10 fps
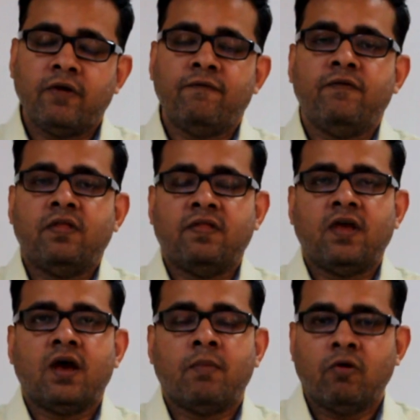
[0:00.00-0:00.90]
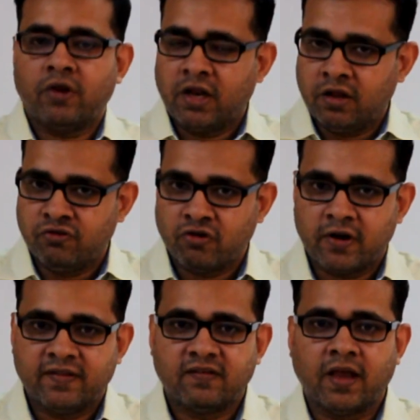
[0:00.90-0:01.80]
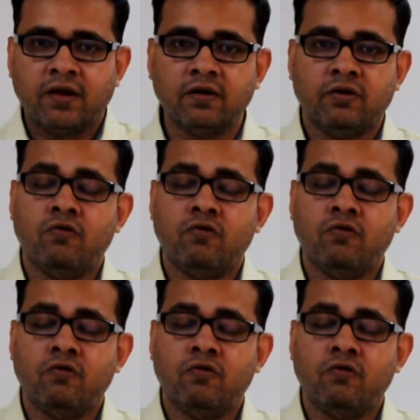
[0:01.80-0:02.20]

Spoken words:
if we say about an insurance sector,